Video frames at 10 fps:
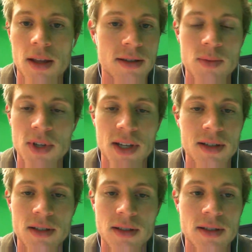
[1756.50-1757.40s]
It seems
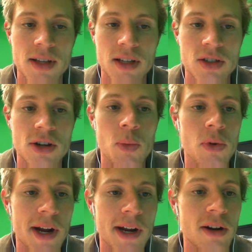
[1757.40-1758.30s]
like such a
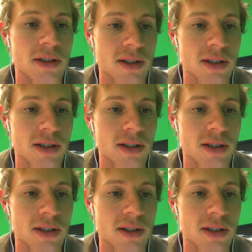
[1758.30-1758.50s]
no-brainer.